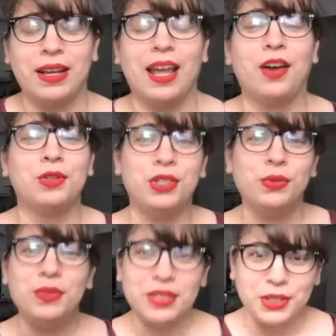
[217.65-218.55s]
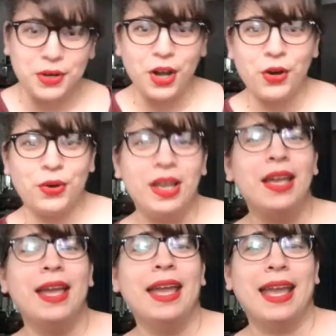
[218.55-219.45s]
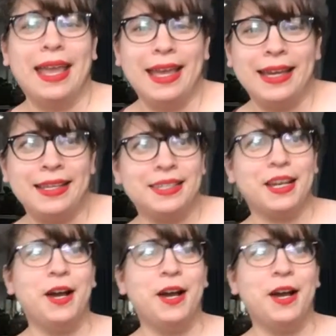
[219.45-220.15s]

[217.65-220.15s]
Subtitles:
now to Zero and